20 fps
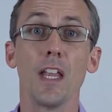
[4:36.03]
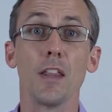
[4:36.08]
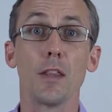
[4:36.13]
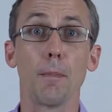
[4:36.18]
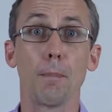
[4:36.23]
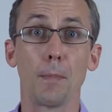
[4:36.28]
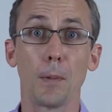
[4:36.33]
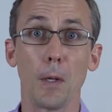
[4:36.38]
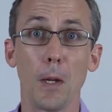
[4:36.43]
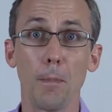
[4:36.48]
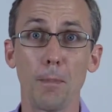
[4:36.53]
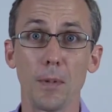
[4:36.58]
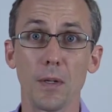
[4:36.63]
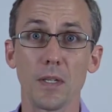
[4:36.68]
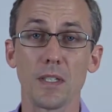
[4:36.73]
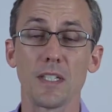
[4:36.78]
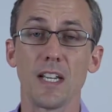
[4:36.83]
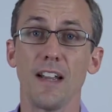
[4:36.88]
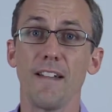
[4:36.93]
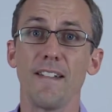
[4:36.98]
The
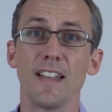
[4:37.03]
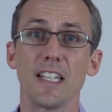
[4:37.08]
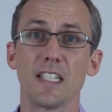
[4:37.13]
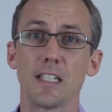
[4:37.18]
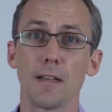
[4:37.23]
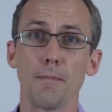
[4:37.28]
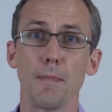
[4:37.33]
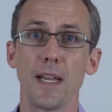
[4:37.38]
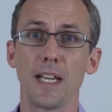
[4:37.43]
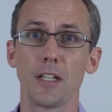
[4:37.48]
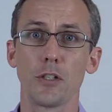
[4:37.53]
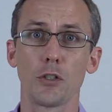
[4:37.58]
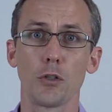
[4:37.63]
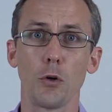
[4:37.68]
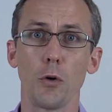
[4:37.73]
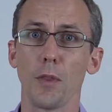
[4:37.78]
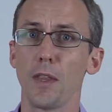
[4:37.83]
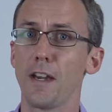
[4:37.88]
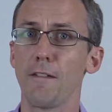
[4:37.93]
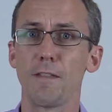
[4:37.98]
purpose is to make
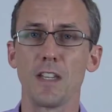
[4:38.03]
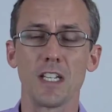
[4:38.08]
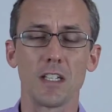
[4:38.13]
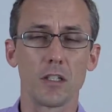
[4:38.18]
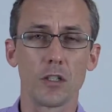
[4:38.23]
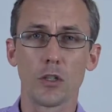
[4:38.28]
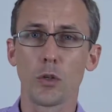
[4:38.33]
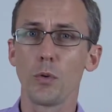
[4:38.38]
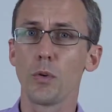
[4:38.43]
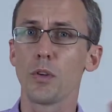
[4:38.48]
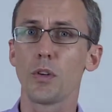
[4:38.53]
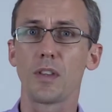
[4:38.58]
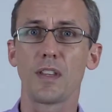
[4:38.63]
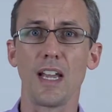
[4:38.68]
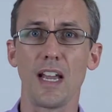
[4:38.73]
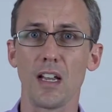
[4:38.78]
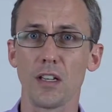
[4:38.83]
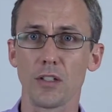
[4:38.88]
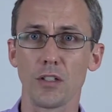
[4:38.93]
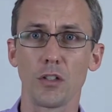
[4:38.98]
sure that if there's
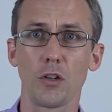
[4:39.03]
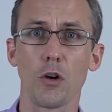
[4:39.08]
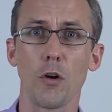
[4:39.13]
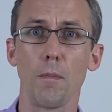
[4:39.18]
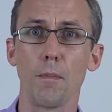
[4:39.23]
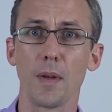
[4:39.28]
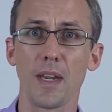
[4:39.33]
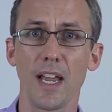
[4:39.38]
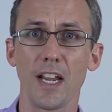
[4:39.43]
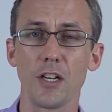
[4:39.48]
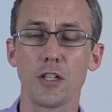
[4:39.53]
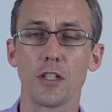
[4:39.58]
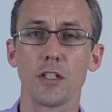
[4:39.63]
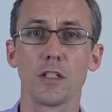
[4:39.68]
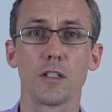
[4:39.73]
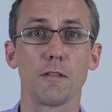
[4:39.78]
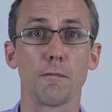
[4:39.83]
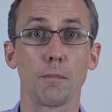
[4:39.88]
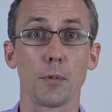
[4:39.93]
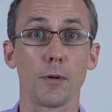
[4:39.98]
200,000
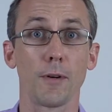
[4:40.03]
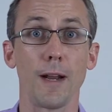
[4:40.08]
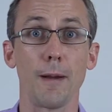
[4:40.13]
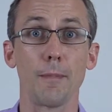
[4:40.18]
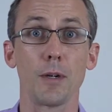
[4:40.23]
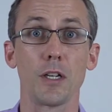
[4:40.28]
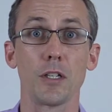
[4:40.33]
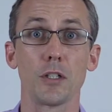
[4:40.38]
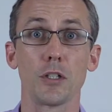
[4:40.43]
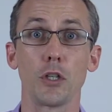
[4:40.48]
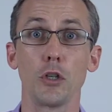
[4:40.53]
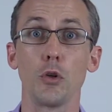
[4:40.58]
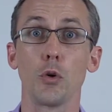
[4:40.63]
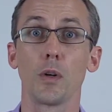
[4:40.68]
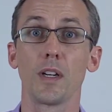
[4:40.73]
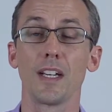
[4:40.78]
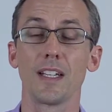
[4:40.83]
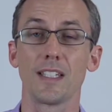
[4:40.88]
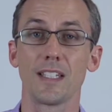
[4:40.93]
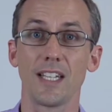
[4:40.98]
combinations of parameters that you're
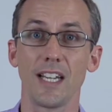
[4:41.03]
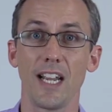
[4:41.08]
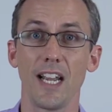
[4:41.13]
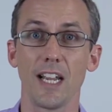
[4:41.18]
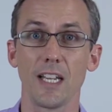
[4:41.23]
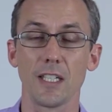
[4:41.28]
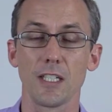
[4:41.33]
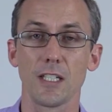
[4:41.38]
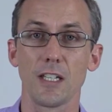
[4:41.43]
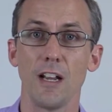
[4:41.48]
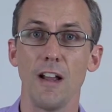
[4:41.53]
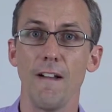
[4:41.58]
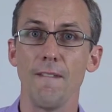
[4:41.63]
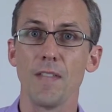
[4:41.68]
going to test,